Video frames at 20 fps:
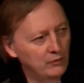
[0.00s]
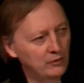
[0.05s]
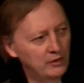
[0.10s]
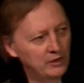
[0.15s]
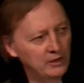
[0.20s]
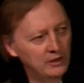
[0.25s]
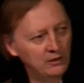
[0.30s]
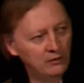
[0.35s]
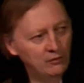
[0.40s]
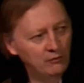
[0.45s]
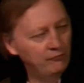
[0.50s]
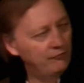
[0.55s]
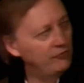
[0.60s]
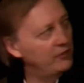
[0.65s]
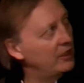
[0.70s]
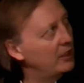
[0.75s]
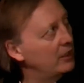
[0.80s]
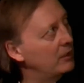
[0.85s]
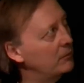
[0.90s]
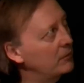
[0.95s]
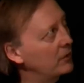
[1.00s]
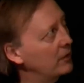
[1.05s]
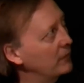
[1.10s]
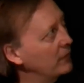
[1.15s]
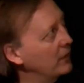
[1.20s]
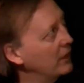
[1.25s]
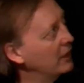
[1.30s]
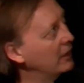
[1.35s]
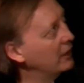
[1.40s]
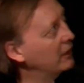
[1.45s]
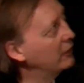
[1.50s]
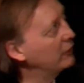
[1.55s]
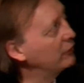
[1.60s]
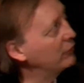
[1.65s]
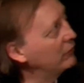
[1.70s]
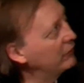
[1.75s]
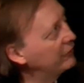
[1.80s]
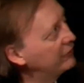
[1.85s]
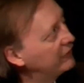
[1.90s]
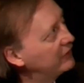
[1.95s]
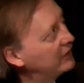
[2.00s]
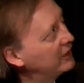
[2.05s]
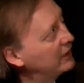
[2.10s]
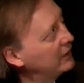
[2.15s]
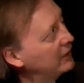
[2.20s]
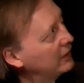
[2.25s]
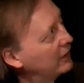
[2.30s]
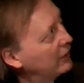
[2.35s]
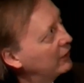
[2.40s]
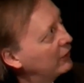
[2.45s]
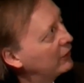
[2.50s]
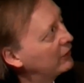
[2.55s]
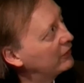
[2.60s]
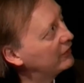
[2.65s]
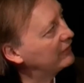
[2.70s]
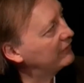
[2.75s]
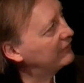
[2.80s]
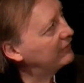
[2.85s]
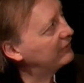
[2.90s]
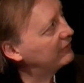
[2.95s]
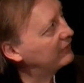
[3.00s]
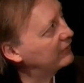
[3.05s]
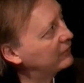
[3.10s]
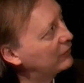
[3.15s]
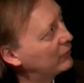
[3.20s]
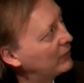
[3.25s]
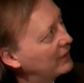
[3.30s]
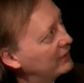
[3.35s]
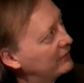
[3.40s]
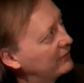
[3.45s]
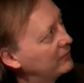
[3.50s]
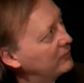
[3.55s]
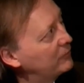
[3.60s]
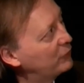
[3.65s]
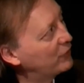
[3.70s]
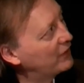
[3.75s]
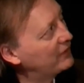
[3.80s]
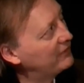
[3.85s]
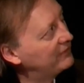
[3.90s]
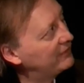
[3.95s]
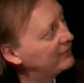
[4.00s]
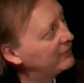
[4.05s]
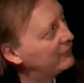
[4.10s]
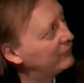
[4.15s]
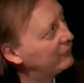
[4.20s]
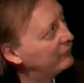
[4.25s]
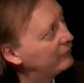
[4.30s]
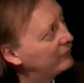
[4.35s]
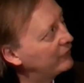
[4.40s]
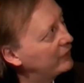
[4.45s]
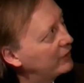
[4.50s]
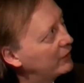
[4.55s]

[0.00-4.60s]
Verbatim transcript: in the film. You'll see this is quite impressive,